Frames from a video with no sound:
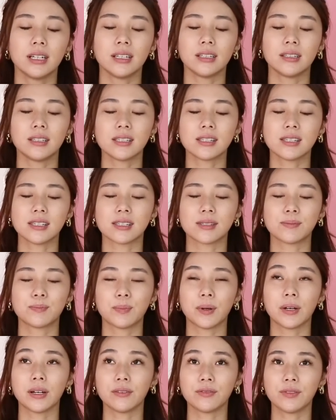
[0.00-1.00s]
And this is
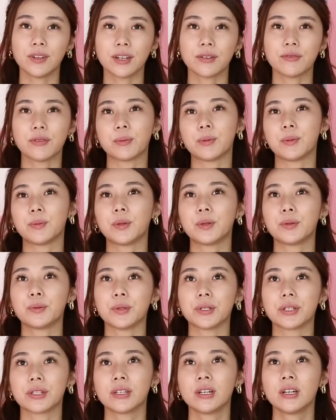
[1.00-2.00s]
perfect for people
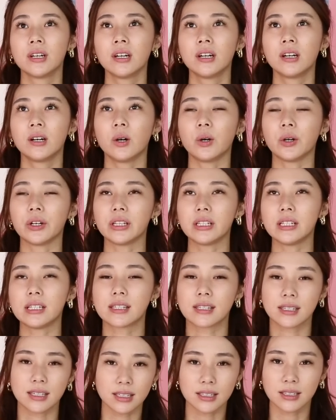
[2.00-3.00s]
with oily
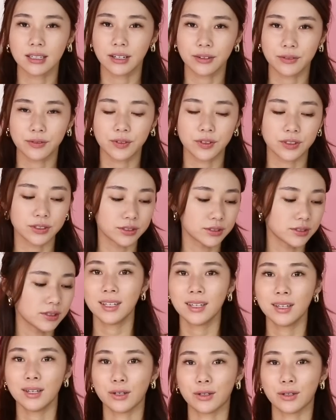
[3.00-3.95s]
skin, I feel.